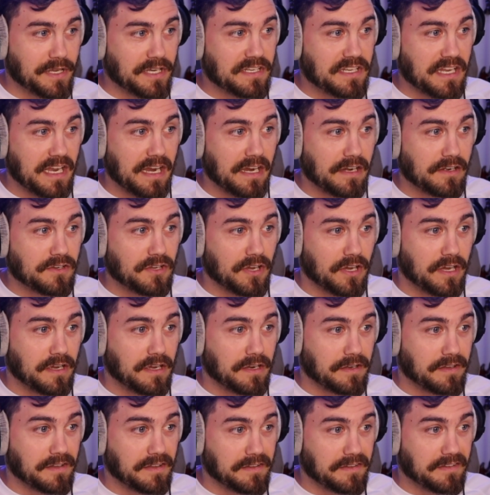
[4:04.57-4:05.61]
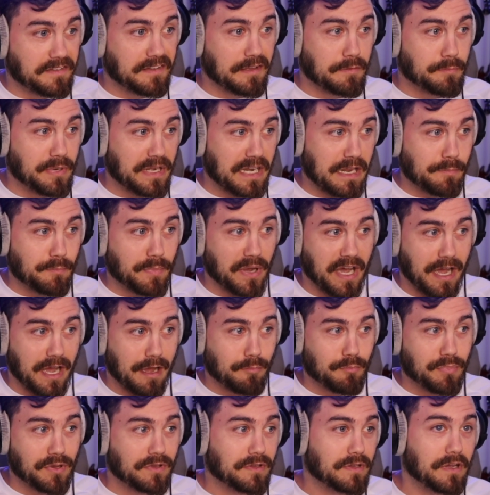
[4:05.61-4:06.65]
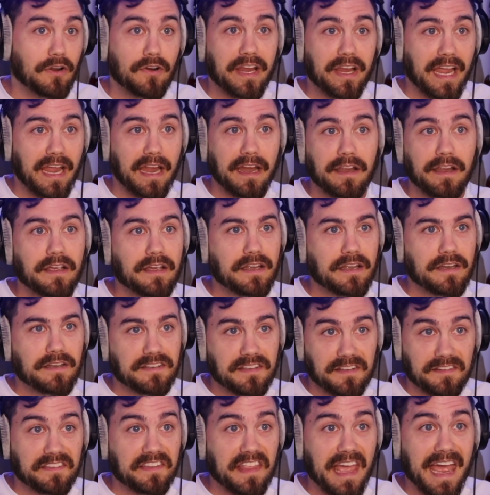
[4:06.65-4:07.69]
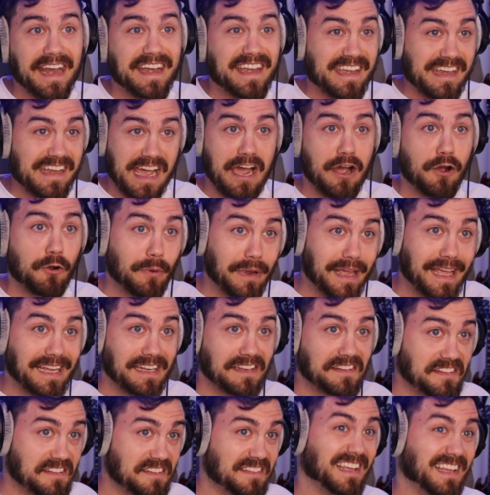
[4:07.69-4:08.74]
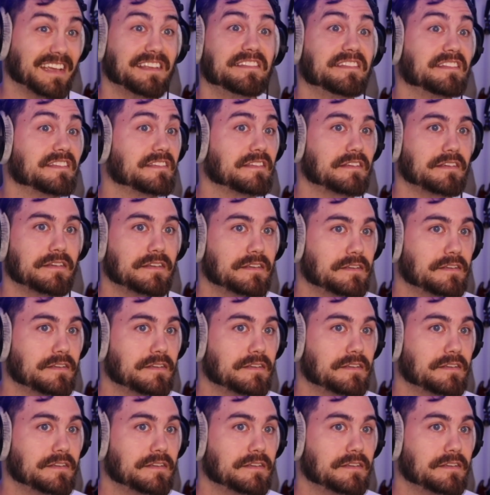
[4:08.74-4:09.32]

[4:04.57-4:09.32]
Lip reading: ding-dong zippity-pop. Okay, does that now exist?